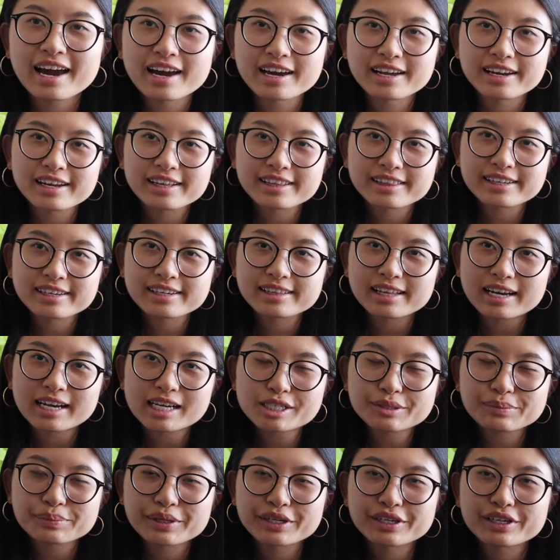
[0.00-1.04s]
And the
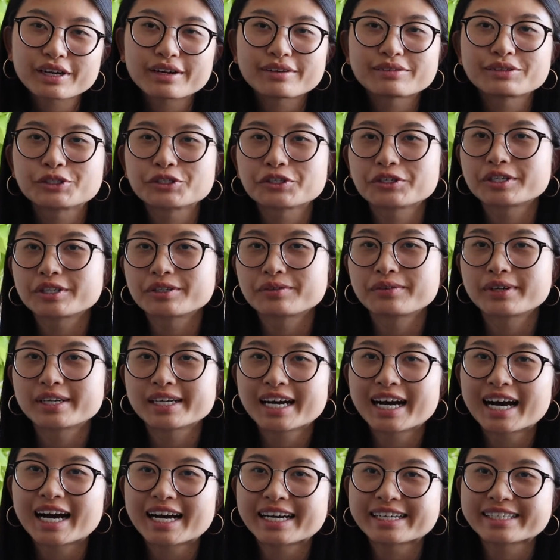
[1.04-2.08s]
last pair of Jordan 1
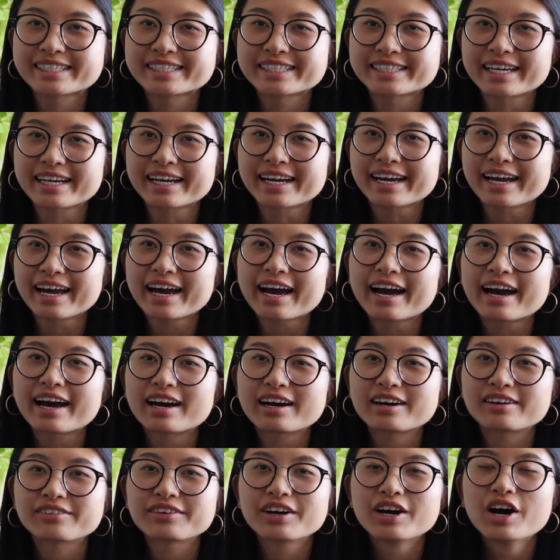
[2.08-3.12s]
Highs that I
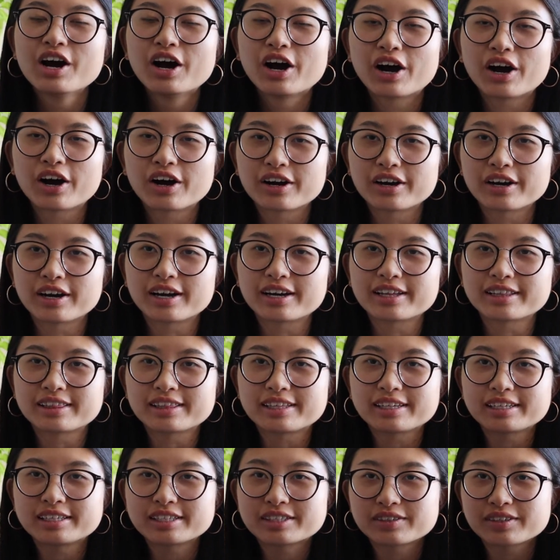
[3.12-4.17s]
have are
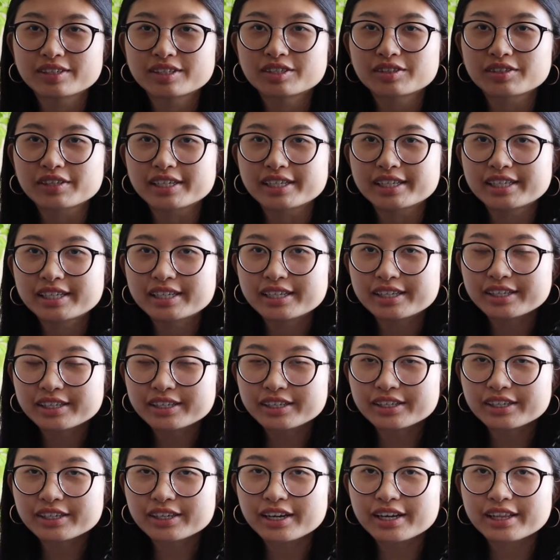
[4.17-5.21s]
these ones right
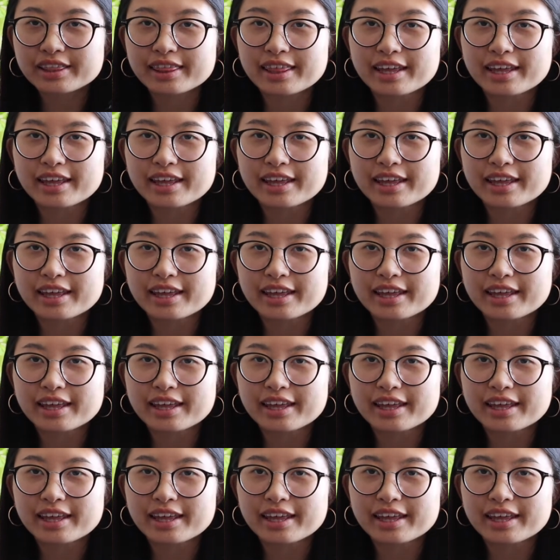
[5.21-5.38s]
here.